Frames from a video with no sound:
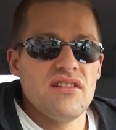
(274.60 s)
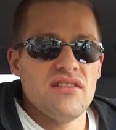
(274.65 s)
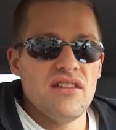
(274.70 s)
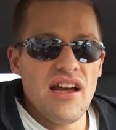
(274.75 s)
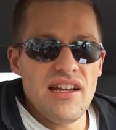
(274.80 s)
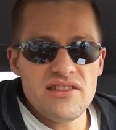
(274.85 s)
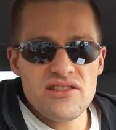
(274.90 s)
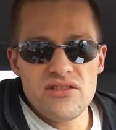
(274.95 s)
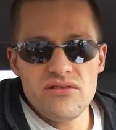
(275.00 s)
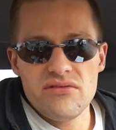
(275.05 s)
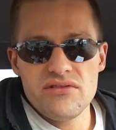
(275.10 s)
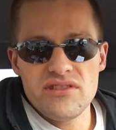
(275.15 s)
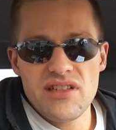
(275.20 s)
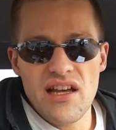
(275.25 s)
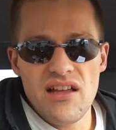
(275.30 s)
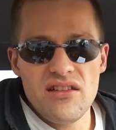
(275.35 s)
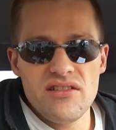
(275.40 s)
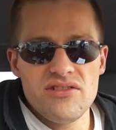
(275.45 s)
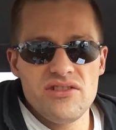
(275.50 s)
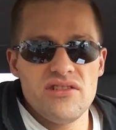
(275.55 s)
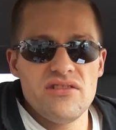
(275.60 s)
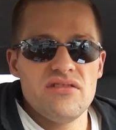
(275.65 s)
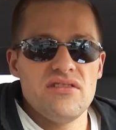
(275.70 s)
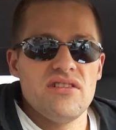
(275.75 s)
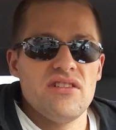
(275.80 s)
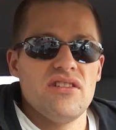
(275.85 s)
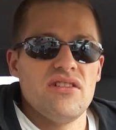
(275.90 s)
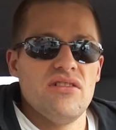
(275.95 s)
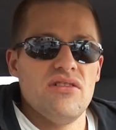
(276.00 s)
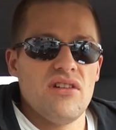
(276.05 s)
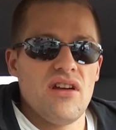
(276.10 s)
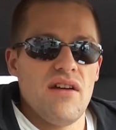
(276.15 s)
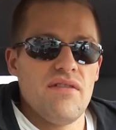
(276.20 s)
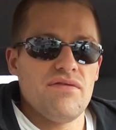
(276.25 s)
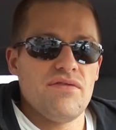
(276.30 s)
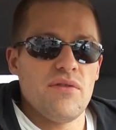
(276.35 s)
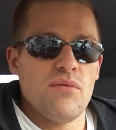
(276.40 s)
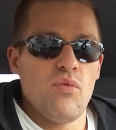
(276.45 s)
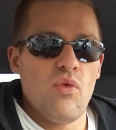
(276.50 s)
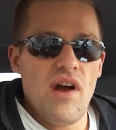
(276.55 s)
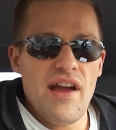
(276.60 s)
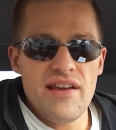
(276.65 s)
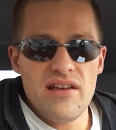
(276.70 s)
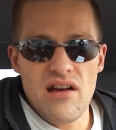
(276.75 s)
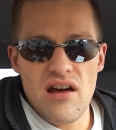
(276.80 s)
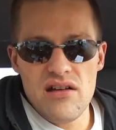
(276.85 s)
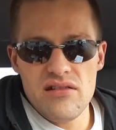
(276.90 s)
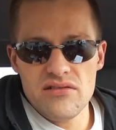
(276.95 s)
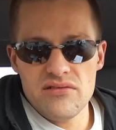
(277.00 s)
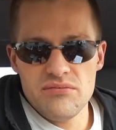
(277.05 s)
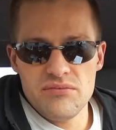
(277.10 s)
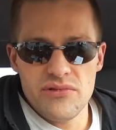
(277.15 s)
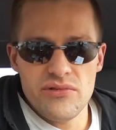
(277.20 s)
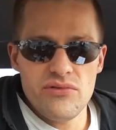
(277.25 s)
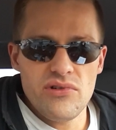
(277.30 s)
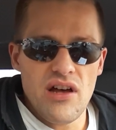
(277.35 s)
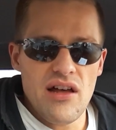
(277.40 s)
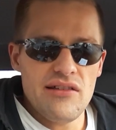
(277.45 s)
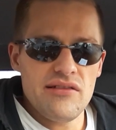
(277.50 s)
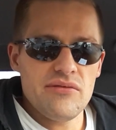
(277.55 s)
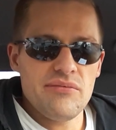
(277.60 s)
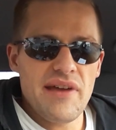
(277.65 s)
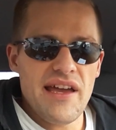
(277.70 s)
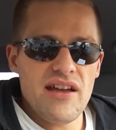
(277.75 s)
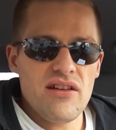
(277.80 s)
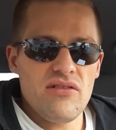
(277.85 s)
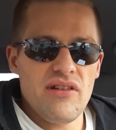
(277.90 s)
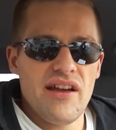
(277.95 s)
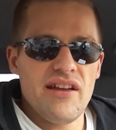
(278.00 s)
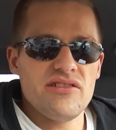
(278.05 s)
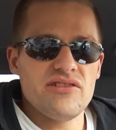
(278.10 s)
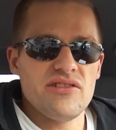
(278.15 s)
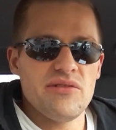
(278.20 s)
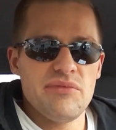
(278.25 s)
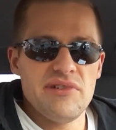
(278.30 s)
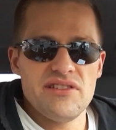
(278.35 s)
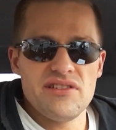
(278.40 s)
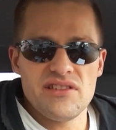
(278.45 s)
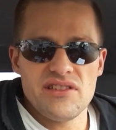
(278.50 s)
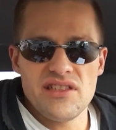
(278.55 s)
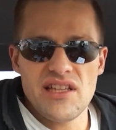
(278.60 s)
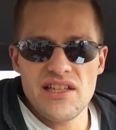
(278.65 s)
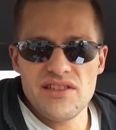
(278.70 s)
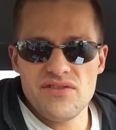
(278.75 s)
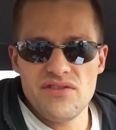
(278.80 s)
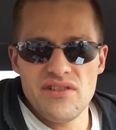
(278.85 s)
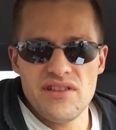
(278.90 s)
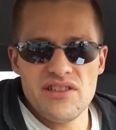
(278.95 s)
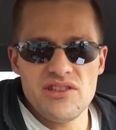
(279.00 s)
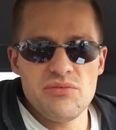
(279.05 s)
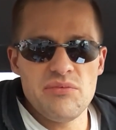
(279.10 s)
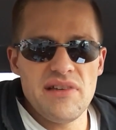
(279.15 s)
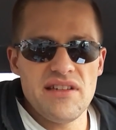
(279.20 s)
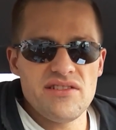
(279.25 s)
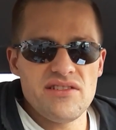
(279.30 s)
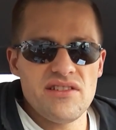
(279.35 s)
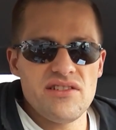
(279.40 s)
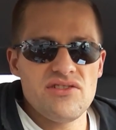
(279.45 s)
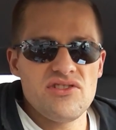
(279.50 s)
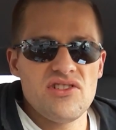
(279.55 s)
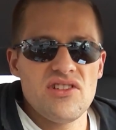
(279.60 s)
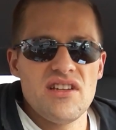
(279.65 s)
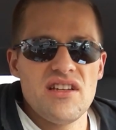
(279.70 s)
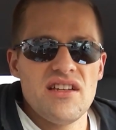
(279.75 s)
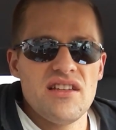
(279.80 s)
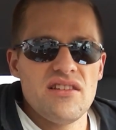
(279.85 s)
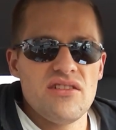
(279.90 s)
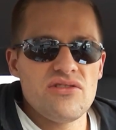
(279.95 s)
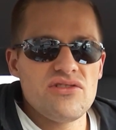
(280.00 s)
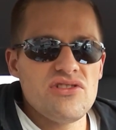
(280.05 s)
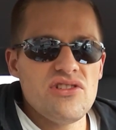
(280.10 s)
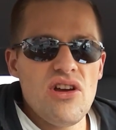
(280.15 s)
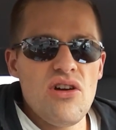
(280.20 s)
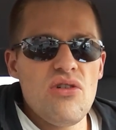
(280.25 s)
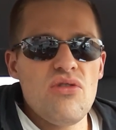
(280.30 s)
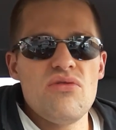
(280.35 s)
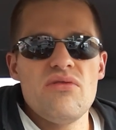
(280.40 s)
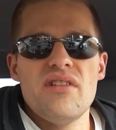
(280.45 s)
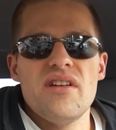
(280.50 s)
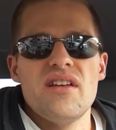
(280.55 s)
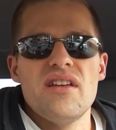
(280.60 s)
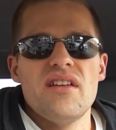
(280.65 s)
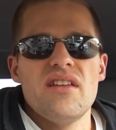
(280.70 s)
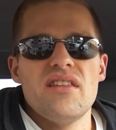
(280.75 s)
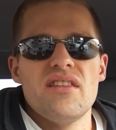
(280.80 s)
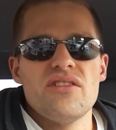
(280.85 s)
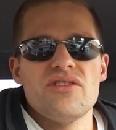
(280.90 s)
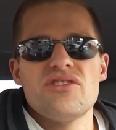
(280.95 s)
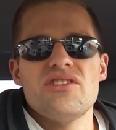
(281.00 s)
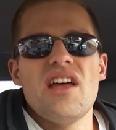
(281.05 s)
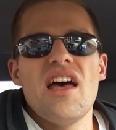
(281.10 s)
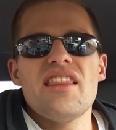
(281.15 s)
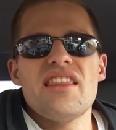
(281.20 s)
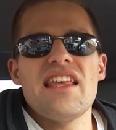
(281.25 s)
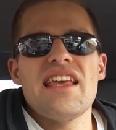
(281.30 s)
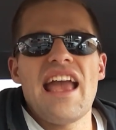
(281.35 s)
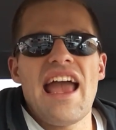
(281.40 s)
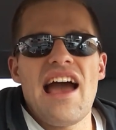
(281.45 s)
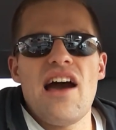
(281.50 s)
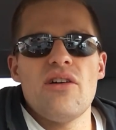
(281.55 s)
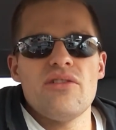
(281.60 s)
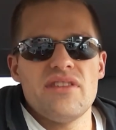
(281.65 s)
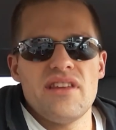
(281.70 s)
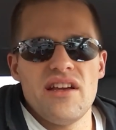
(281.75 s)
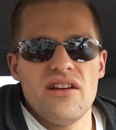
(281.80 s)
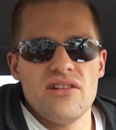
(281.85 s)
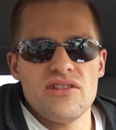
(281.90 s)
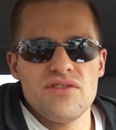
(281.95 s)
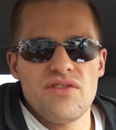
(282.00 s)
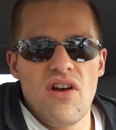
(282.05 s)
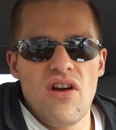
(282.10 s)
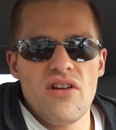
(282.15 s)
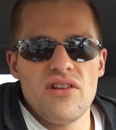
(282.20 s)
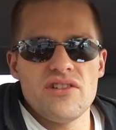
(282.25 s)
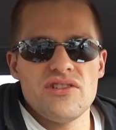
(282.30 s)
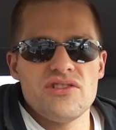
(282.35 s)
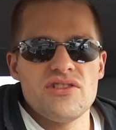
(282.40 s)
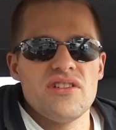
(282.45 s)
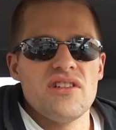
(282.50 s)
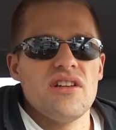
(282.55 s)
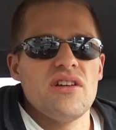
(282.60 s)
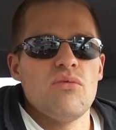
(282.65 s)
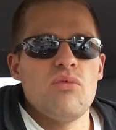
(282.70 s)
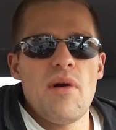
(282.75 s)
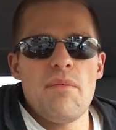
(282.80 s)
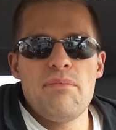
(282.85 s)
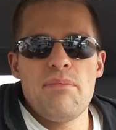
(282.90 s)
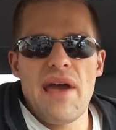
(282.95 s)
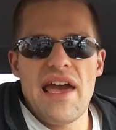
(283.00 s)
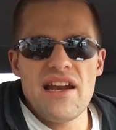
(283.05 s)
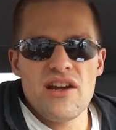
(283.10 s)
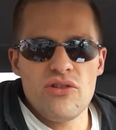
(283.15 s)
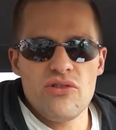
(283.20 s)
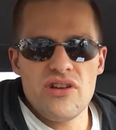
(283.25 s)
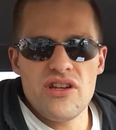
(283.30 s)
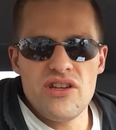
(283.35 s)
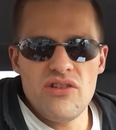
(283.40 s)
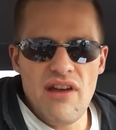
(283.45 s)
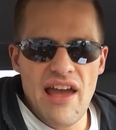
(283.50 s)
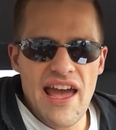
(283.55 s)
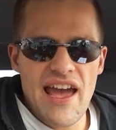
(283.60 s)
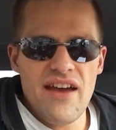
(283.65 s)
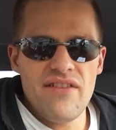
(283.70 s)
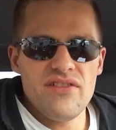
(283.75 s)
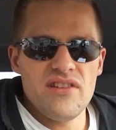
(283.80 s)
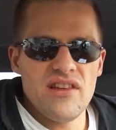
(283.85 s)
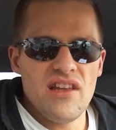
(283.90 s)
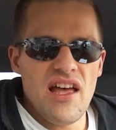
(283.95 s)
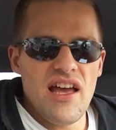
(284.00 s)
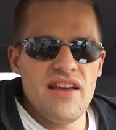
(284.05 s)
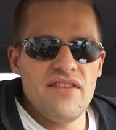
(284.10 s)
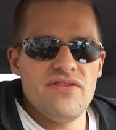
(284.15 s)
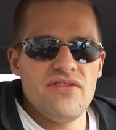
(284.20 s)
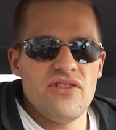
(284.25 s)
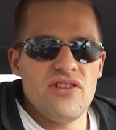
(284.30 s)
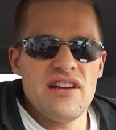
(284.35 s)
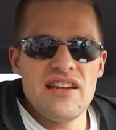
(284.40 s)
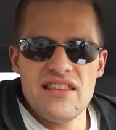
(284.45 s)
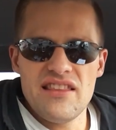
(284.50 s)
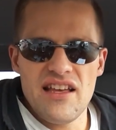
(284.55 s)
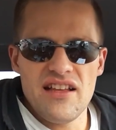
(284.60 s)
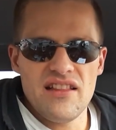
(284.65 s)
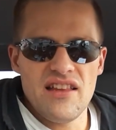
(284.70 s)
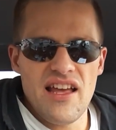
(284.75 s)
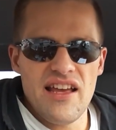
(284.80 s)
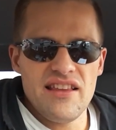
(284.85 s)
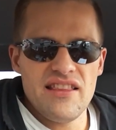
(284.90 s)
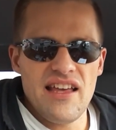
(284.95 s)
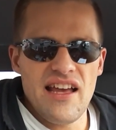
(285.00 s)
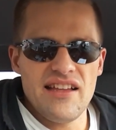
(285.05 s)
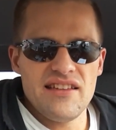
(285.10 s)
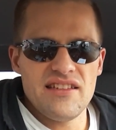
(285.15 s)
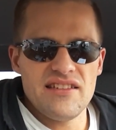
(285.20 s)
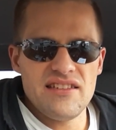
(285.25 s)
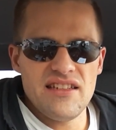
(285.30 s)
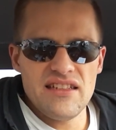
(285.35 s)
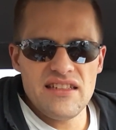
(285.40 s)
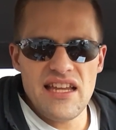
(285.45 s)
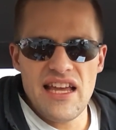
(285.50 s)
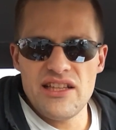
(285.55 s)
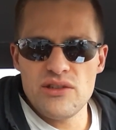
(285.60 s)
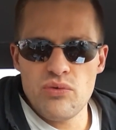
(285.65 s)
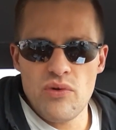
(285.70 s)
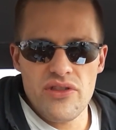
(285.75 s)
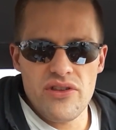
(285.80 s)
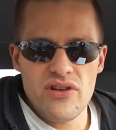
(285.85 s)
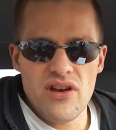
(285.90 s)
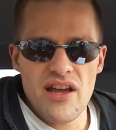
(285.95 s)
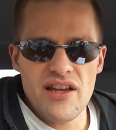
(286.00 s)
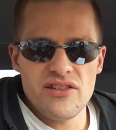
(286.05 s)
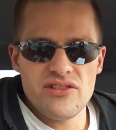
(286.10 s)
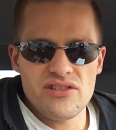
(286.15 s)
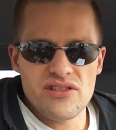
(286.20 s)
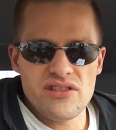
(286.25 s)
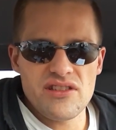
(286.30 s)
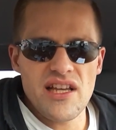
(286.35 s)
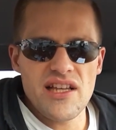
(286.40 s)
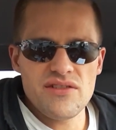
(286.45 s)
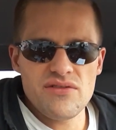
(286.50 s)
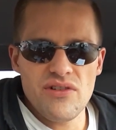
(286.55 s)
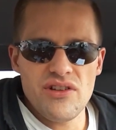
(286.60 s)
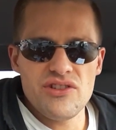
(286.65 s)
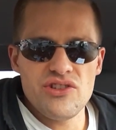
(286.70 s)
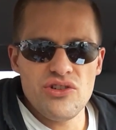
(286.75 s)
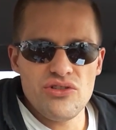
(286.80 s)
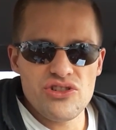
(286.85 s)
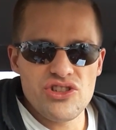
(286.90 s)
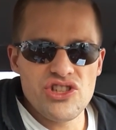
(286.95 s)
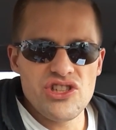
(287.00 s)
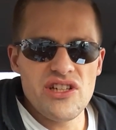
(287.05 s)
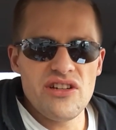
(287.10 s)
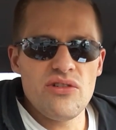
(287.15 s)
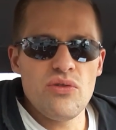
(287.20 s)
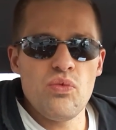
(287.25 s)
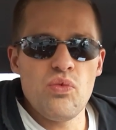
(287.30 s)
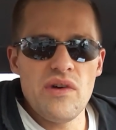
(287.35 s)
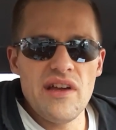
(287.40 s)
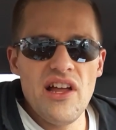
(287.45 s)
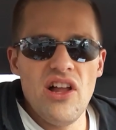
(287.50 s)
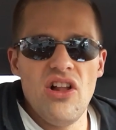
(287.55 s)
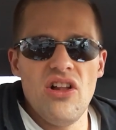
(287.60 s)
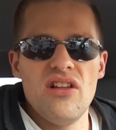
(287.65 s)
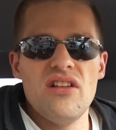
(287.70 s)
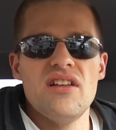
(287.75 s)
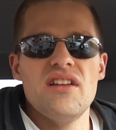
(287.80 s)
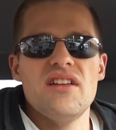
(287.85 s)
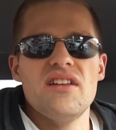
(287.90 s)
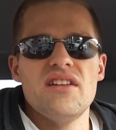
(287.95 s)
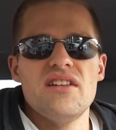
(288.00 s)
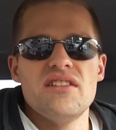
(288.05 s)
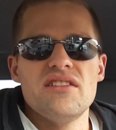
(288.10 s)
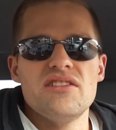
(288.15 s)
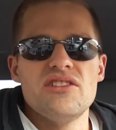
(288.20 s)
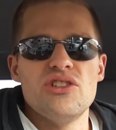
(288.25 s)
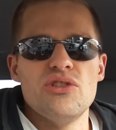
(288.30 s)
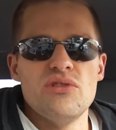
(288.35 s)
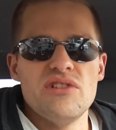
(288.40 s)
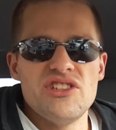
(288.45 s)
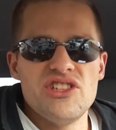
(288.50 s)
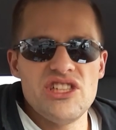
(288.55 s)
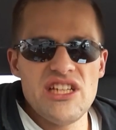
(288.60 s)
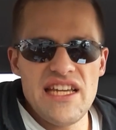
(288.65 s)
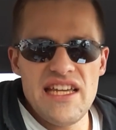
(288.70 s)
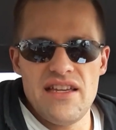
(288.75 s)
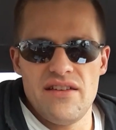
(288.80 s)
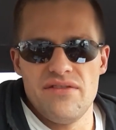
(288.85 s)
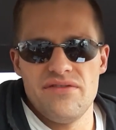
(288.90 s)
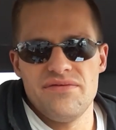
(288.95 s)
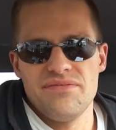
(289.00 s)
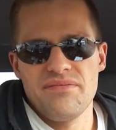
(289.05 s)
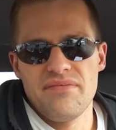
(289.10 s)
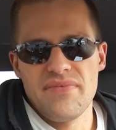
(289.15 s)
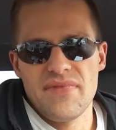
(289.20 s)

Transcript: not so intelligent, who come from white collar, blue collar backgrounds to be successful in this business. There's no there's nothing out there as far as what pedigree you have in life or anything like that that dictates whether or not you're successful. It's your sheer will to achieve.